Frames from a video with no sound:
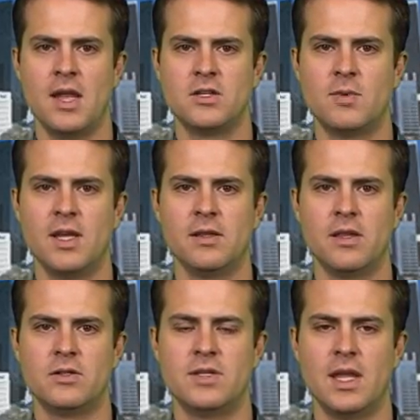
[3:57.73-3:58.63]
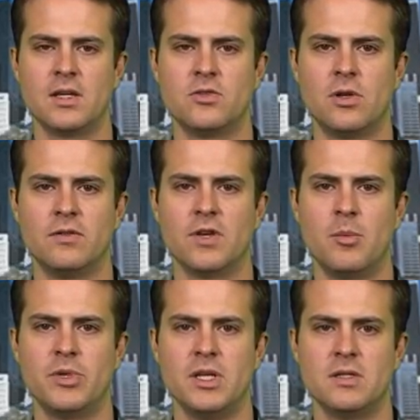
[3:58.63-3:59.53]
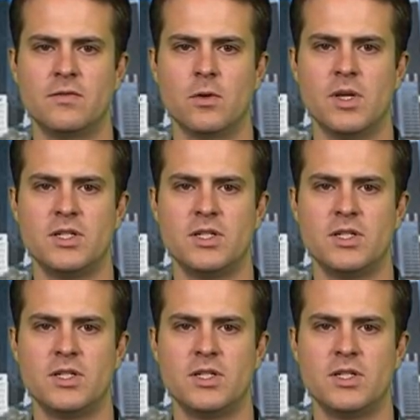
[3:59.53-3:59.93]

and as regulators take control of companies for